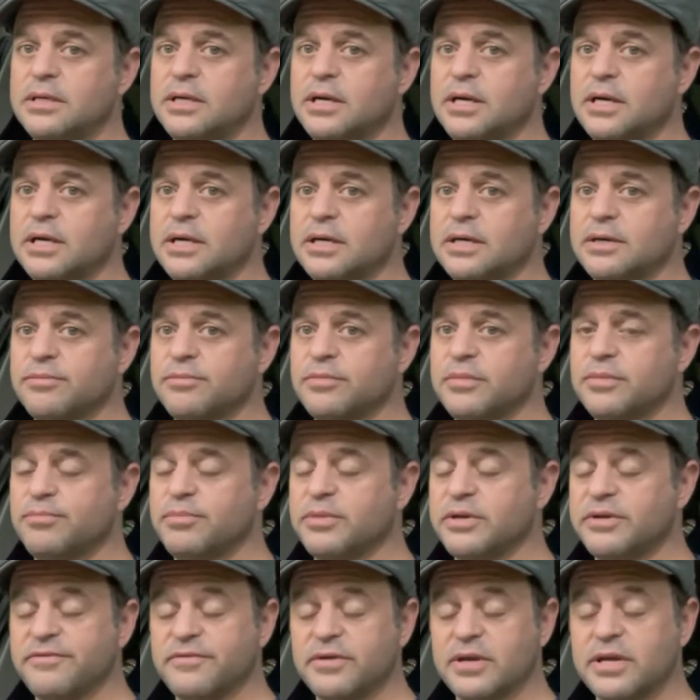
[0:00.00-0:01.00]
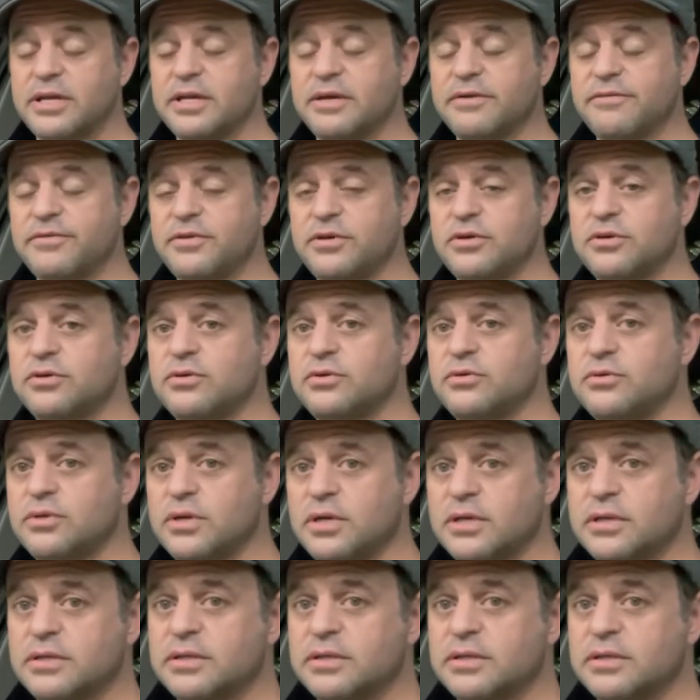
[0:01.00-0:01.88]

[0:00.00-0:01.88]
But if any of you